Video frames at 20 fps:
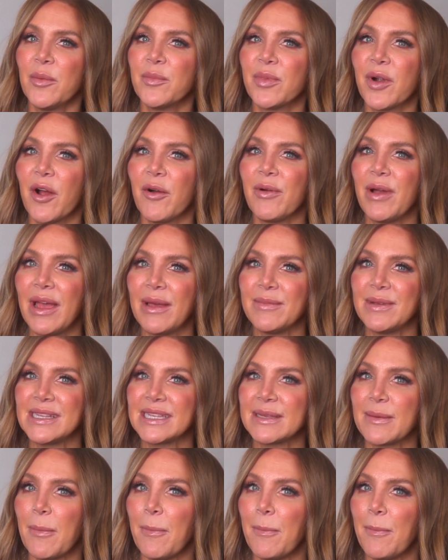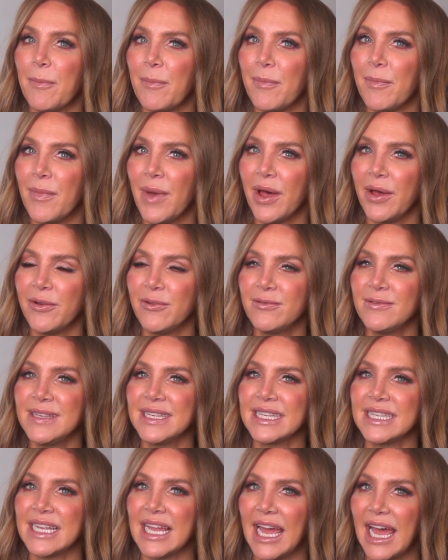prohibits
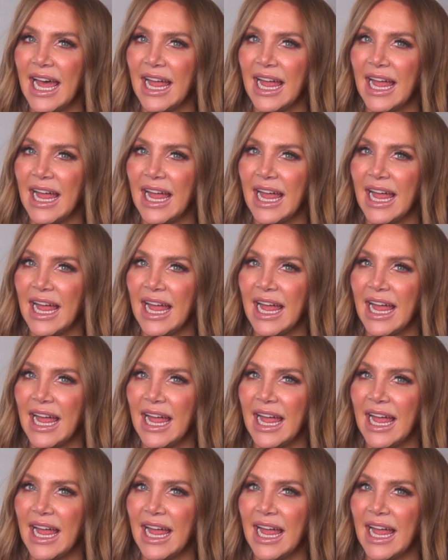most